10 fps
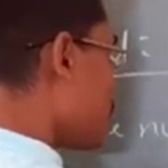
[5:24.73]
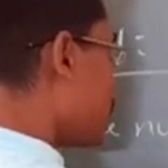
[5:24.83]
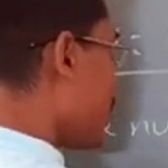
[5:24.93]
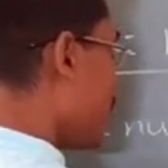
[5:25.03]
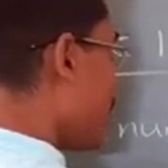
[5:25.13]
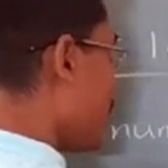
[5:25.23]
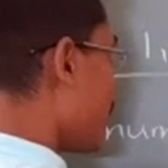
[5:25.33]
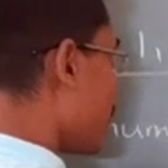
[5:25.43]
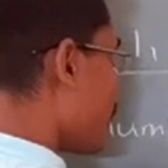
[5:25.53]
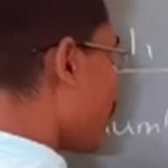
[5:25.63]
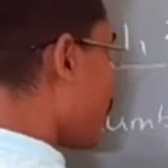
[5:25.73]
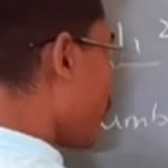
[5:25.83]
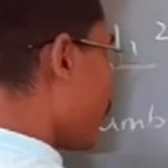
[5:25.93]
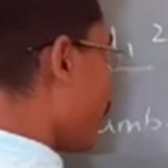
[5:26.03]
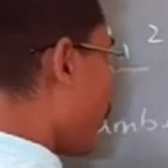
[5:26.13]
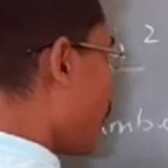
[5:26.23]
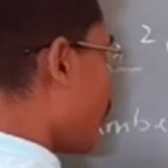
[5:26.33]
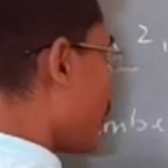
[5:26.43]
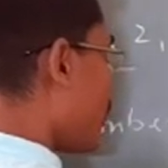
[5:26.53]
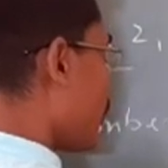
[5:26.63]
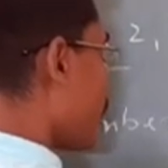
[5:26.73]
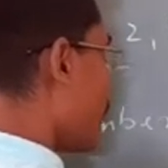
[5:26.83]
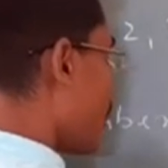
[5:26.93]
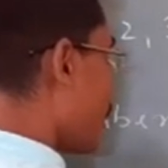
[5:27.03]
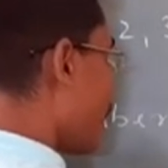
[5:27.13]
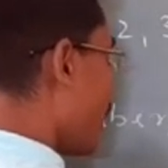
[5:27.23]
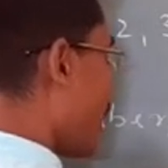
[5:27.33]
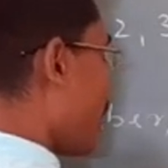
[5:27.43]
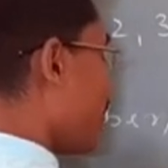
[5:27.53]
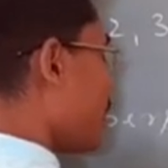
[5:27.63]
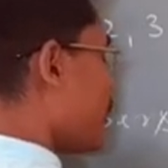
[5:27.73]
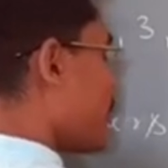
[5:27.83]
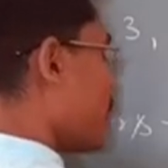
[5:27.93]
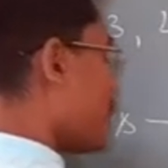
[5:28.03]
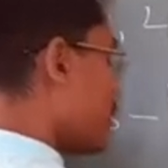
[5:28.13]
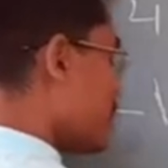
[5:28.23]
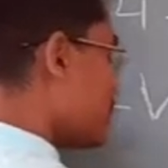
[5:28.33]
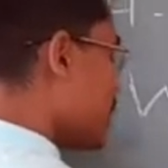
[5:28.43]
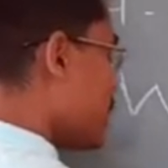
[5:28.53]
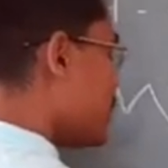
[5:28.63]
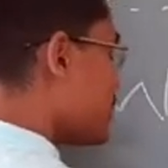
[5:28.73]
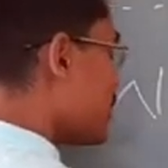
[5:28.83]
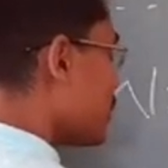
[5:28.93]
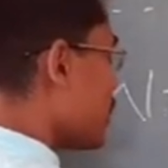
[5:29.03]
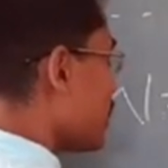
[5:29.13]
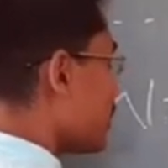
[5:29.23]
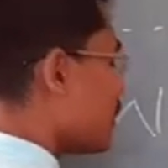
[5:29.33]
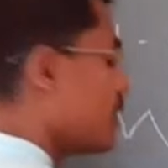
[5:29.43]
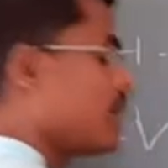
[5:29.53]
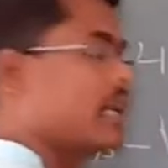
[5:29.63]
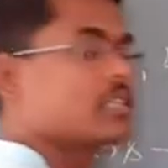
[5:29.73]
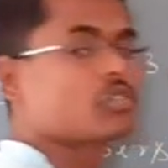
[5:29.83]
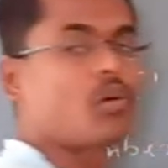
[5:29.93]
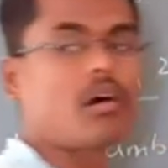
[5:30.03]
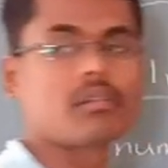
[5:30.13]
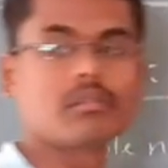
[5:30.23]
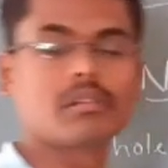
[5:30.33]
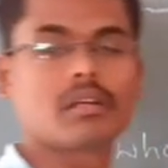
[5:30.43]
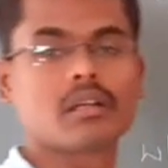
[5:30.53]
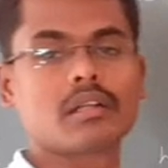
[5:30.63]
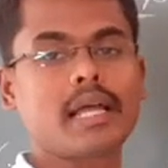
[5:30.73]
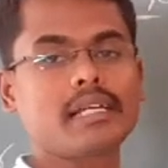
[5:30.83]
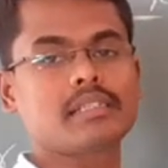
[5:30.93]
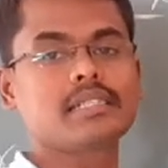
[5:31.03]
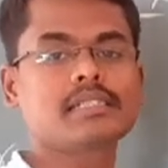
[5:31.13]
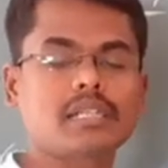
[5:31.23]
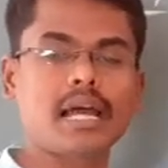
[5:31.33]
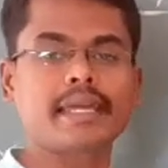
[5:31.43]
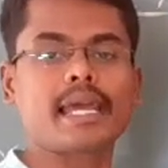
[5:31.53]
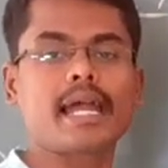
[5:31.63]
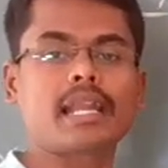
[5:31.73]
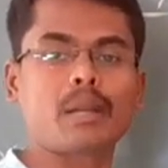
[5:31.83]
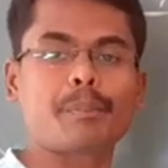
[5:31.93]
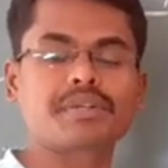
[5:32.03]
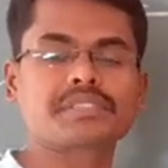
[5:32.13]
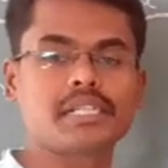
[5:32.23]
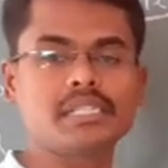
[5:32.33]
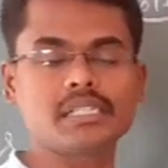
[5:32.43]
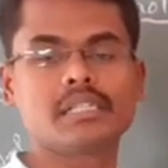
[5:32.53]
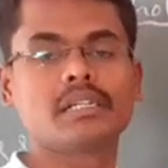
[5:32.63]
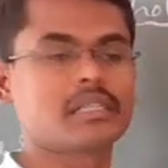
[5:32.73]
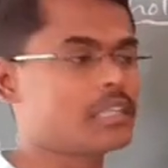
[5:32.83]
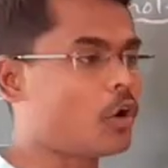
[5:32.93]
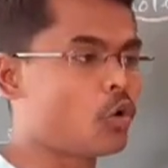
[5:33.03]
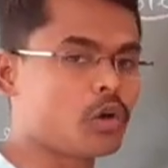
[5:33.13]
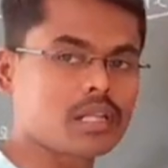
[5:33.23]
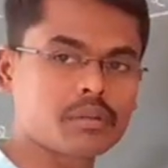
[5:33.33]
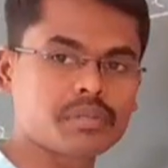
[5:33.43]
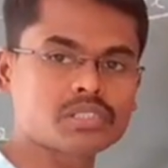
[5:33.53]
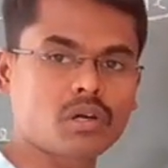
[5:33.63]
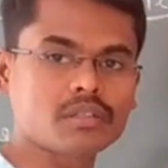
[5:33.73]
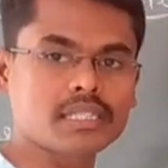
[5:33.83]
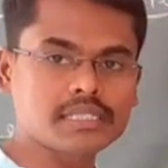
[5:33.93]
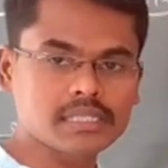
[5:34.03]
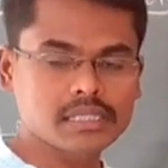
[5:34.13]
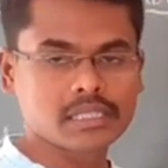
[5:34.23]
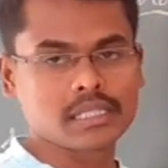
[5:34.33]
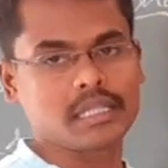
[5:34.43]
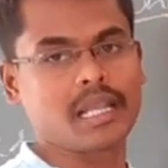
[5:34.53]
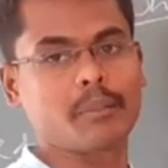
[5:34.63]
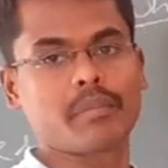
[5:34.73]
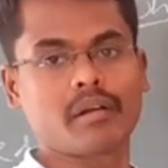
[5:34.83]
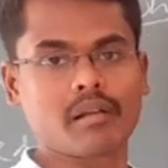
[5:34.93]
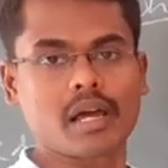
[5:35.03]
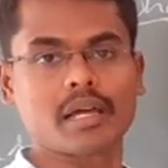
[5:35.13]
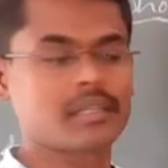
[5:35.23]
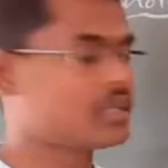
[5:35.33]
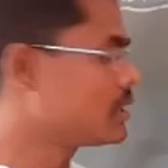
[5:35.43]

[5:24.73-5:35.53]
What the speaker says: 3, 4, 5, 6 and so on. Like this, I can represent the whole numbers on this number line.